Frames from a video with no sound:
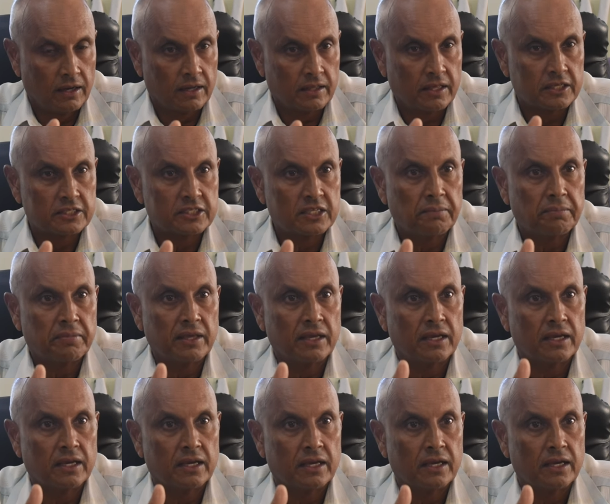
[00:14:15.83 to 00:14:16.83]
there's
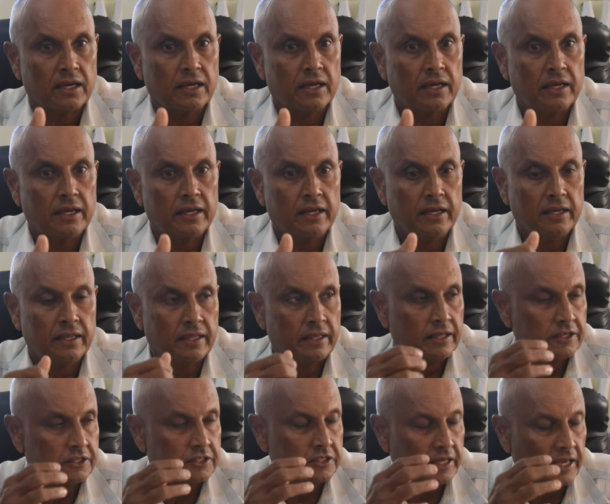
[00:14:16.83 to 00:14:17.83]
something in
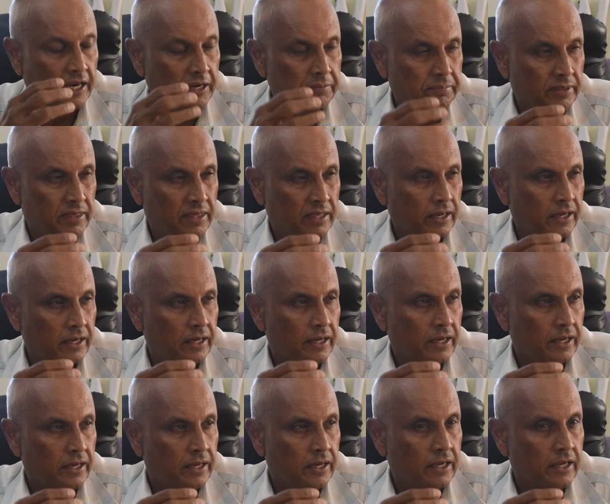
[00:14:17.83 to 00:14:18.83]
this telepathy
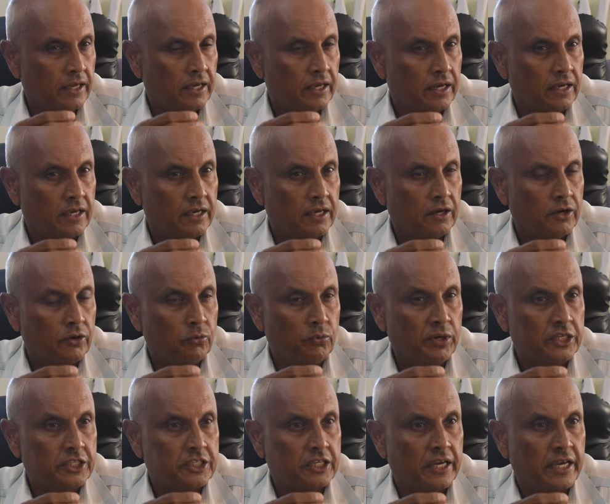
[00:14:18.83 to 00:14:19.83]

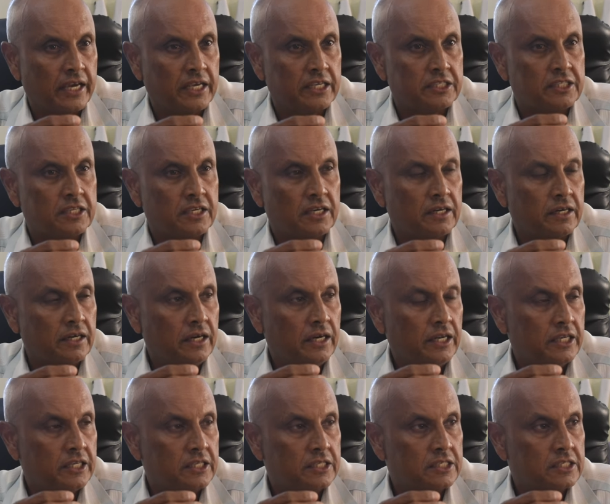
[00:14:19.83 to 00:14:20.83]
which has
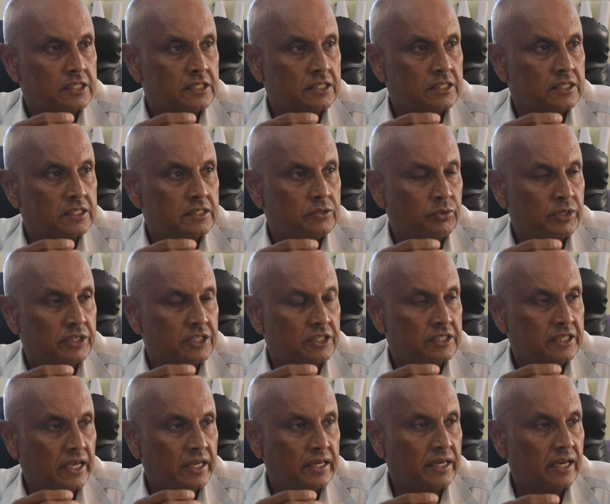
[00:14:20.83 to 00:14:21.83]
really, which
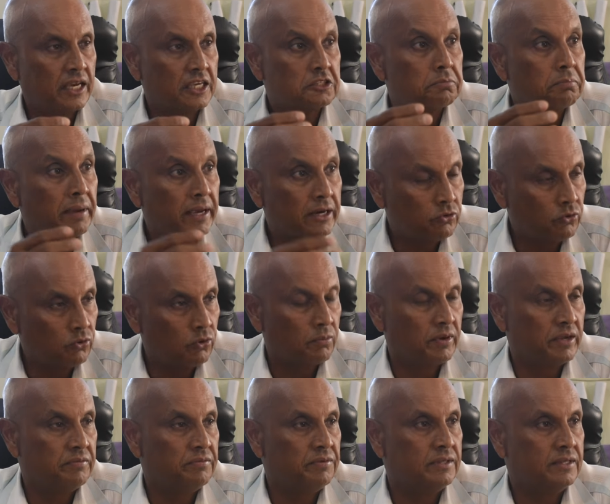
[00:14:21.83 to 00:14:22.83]
is sending us back to
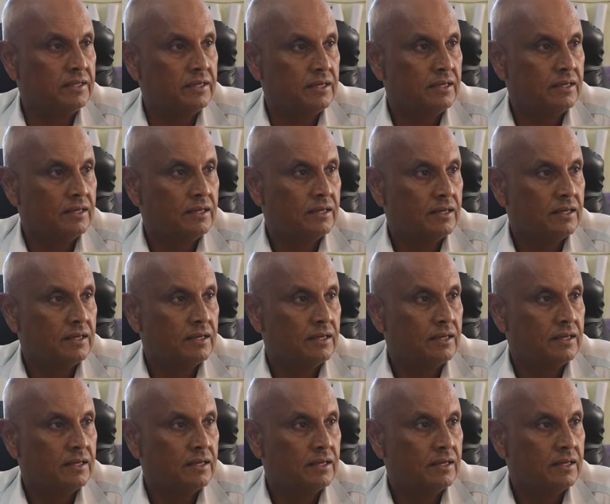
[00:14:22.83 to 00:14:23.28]
Lomaiviti.